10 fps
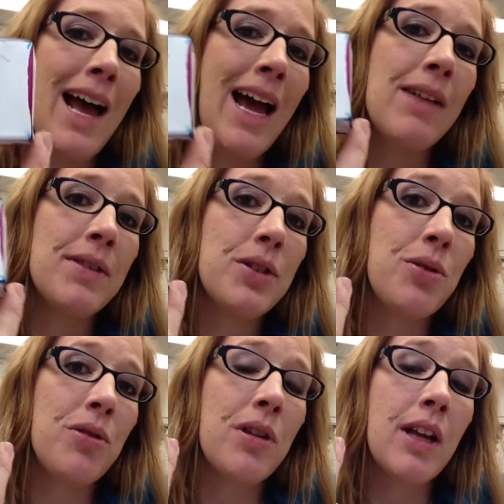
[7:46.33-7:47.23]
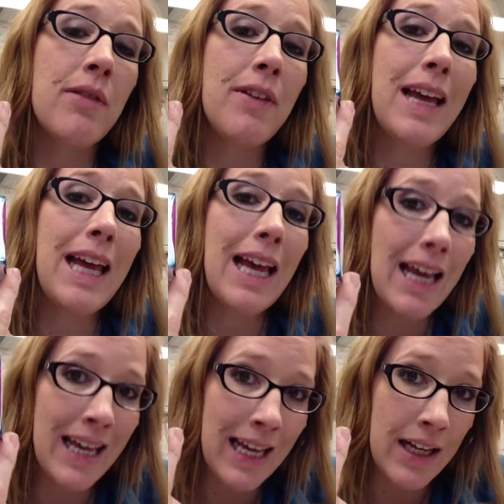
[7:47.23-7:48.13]
have a total of
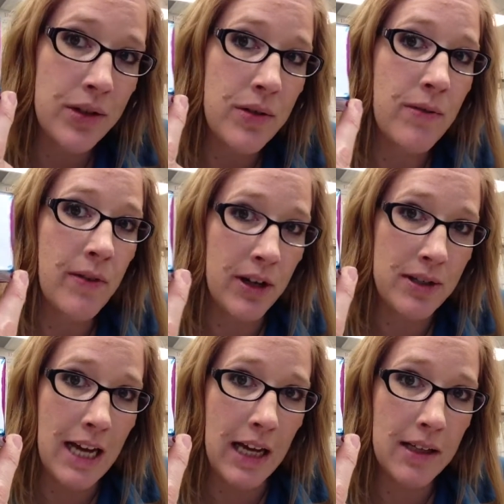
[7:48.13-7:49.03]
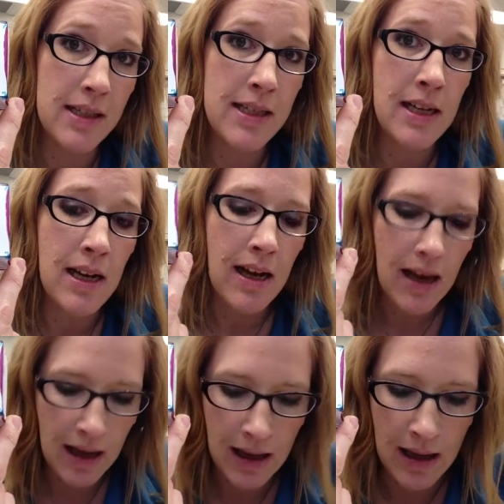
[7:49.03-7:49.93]
8 vertex
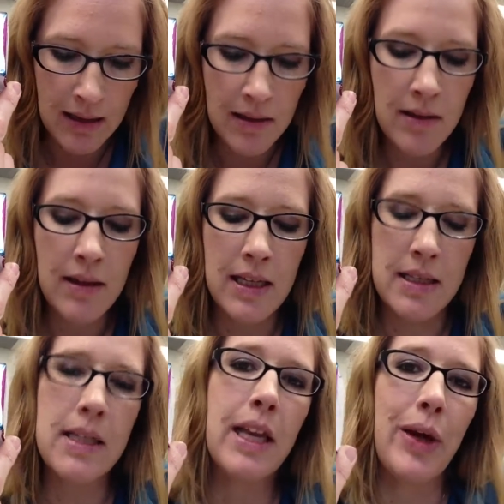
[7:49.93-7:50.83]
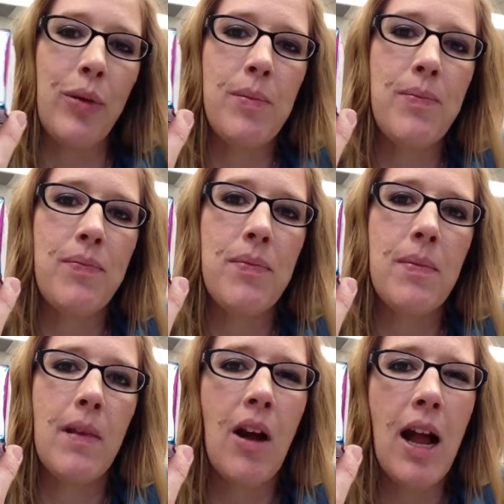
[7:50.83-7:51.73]
on this cube.
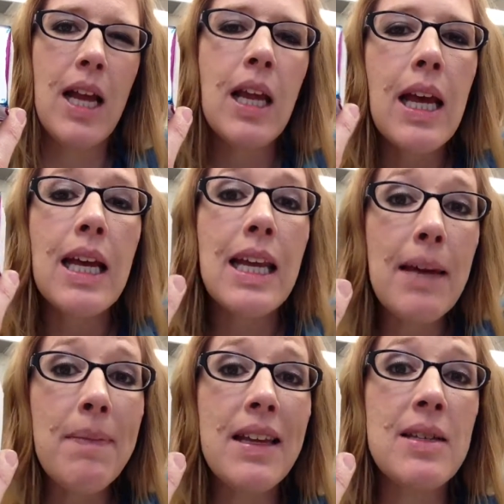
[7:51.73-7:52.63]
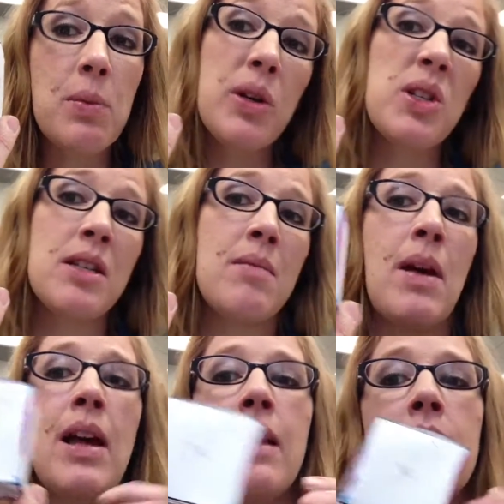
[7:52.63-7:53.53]
All right, keep these words in
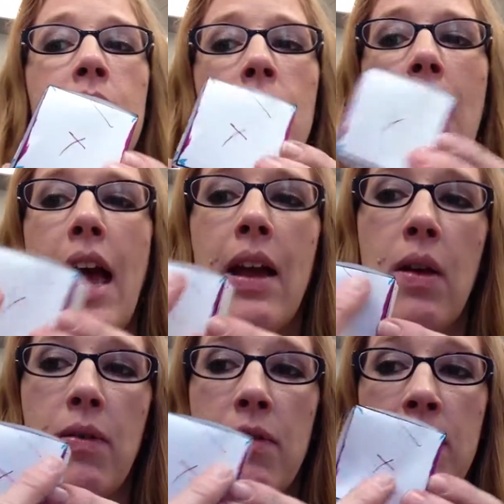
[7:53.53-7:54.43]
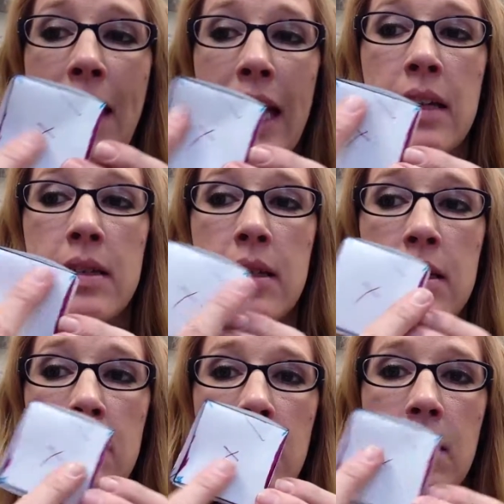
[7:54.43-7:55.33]
mind, okay? Face,
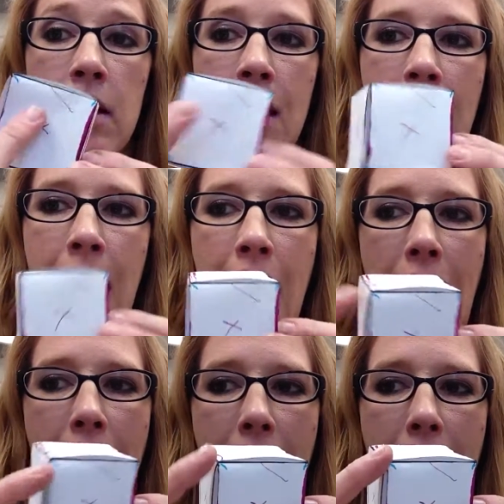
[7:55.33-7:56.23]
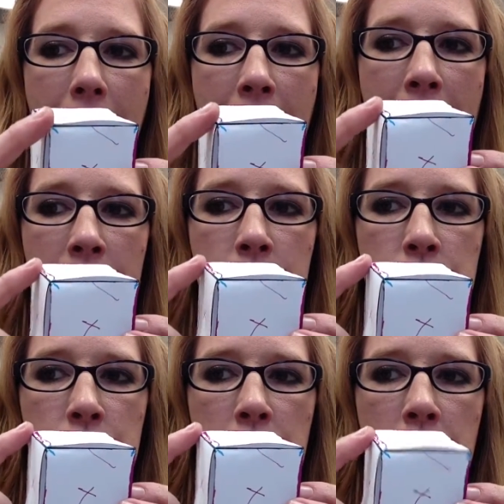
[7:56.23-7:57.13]

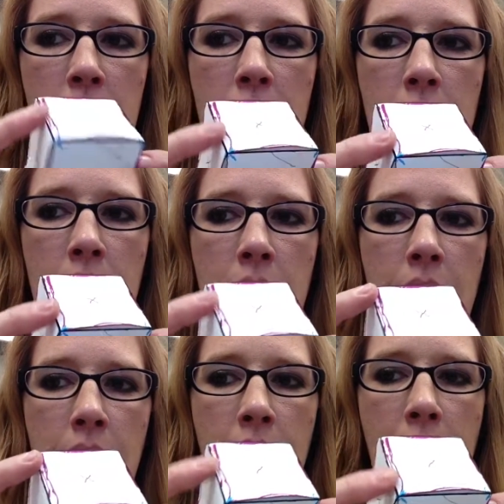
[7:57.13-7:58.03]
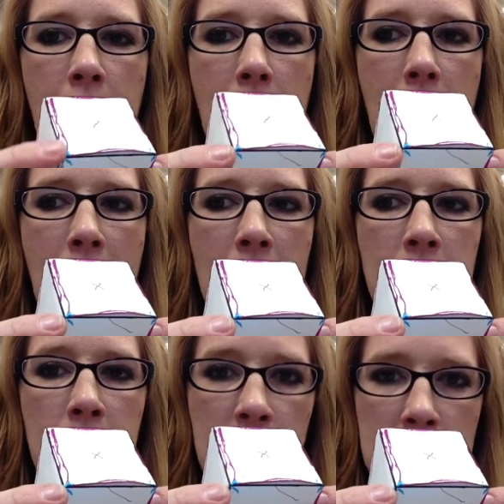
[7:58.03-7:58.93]
edge, and
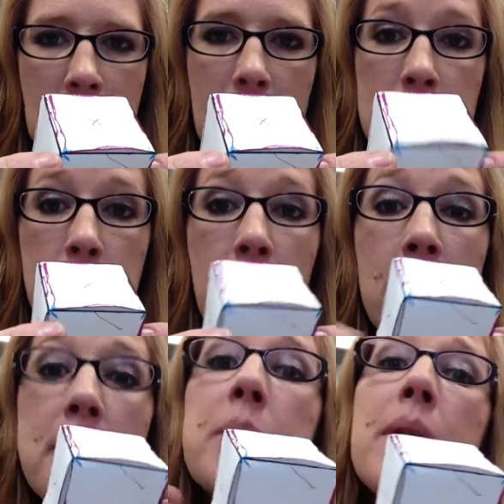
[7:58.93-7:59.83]
vertex. We're going to be